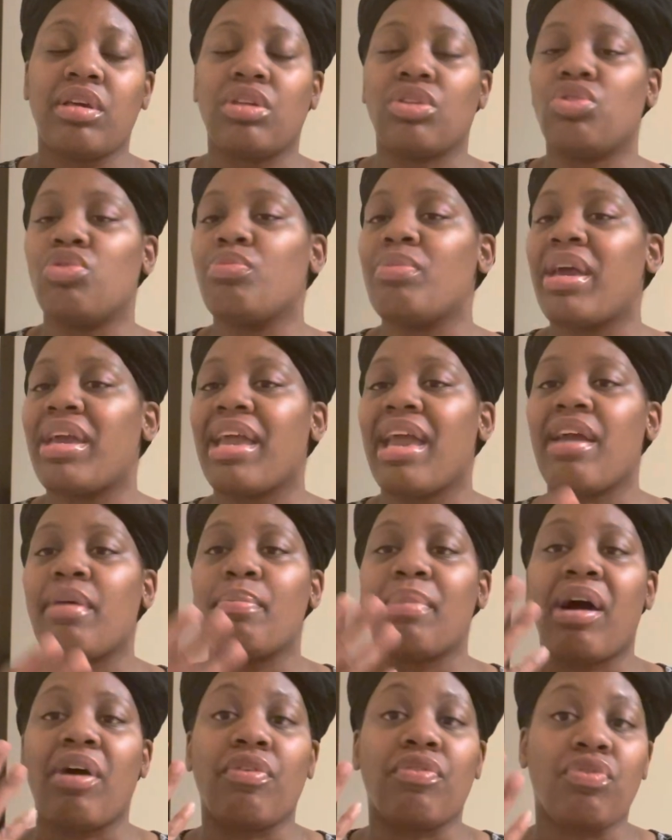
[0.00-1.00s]
You may have
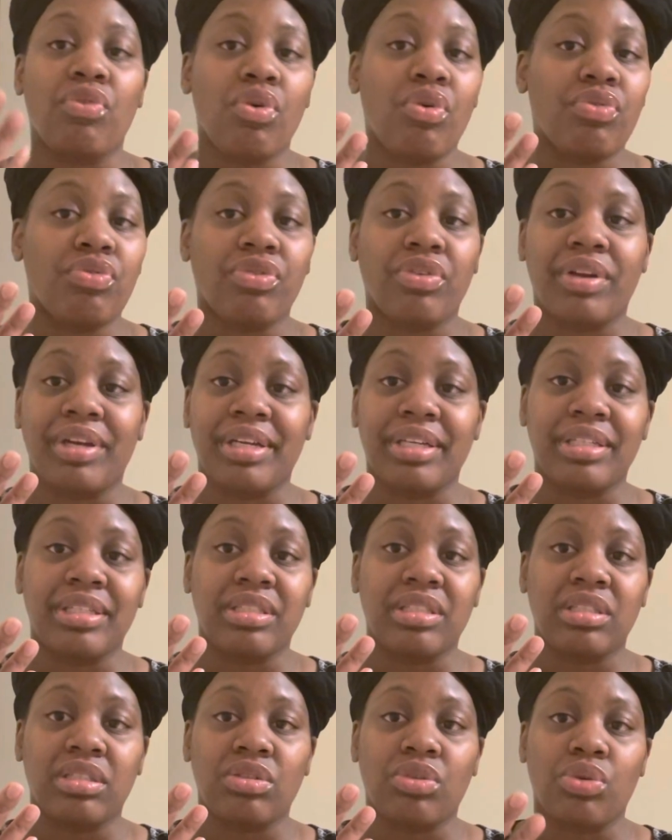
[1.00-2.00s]
about four
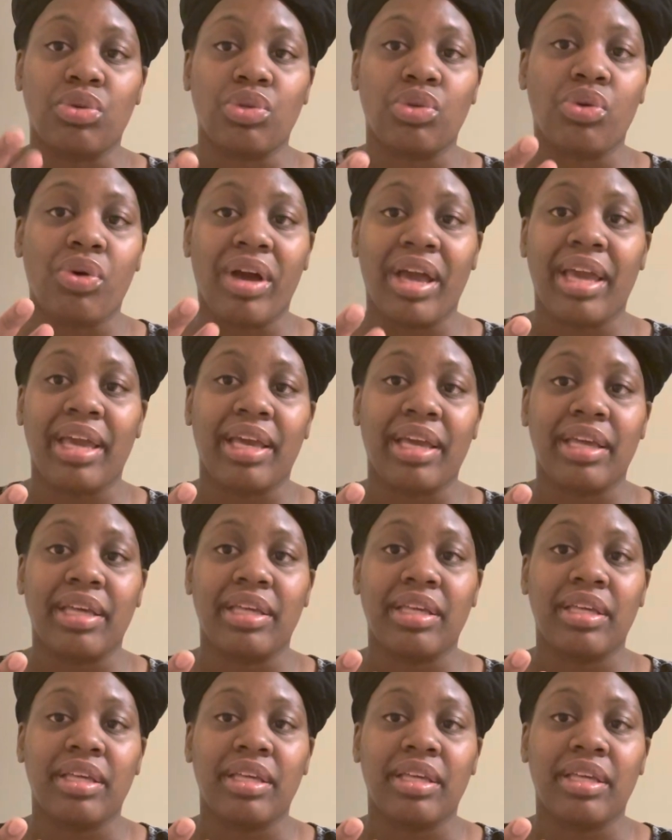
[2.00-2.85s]
friends on your hand.